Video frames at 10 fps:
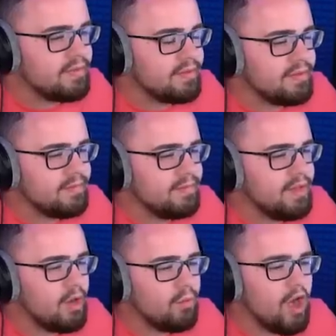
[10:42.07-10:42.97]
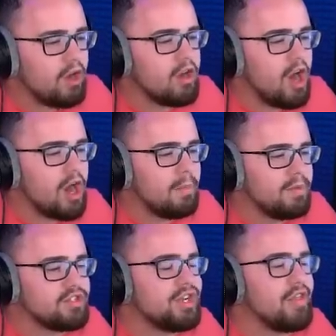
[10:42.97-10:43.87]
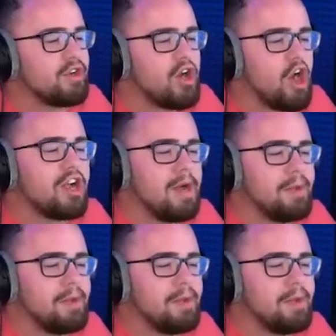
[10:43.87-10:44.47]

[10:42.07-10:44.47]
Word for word: the car. No, wrong car. Fine. There's another car